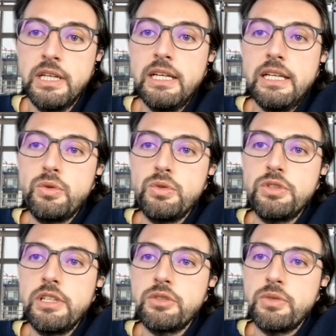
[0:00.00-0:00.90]
that
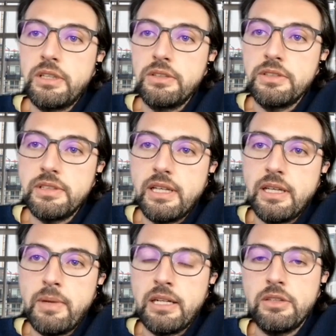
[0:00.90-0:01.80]
usually triggers
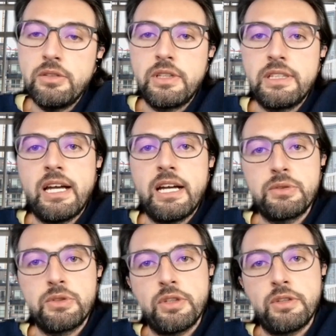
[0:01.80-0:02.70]
a mandatory
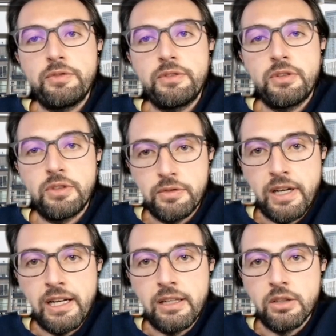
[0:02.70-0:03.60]
tax return
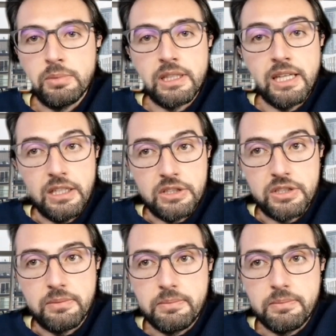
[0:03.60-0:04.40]
filing obligation.